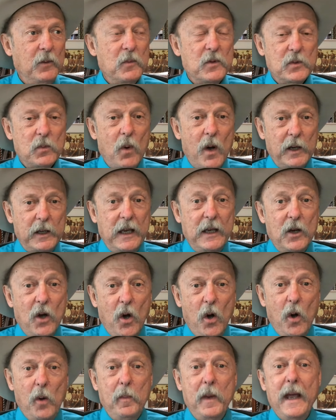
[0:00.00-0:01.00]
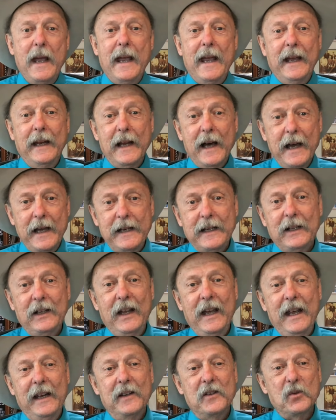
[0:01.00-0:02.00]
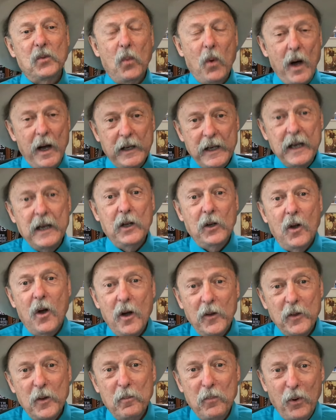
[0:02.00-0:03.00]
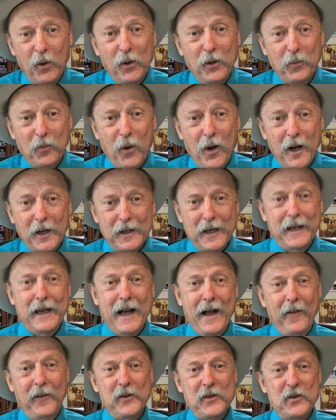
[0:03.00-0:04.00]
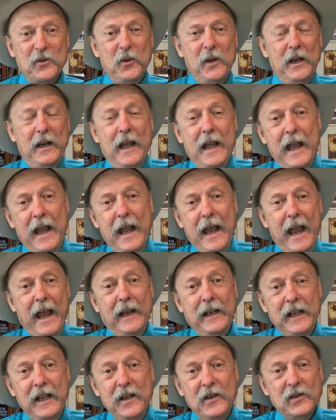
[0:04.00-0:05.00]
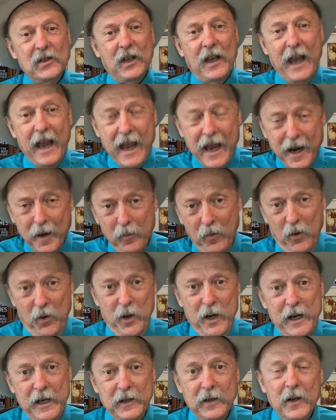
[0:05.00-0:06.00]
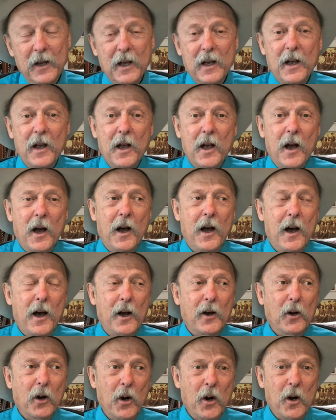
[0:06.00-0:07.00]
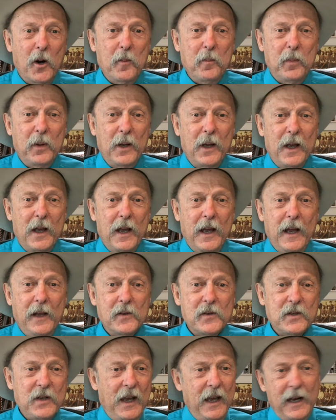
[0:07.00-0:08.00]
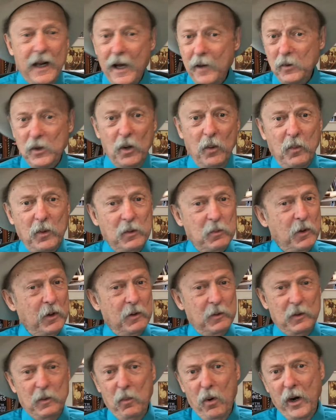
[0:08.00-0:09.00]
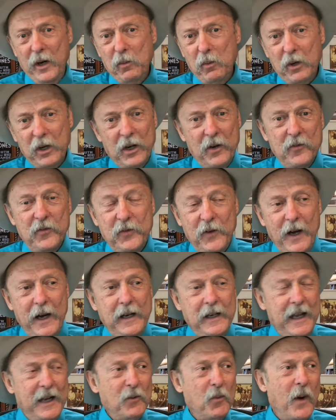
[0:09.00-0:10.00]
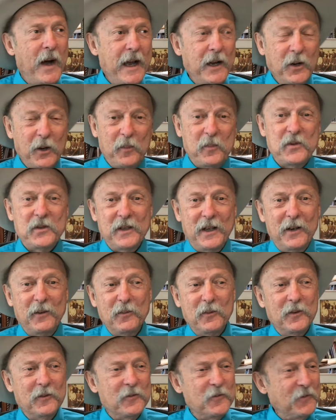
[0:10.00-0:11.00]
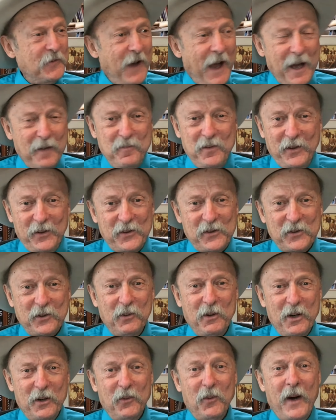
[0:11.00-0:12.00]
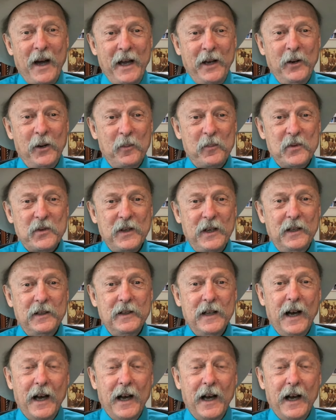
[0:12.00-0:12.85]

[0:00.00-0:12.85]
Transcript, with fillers: and was walking home. And Ike Clanton's walking along the boardwalk on Allen Street, and he's hammering Earp and saying, oh, you know, in the morning, we're going to fight. And Wyatt Earp said a fabulous quote. Wyatt Earp said,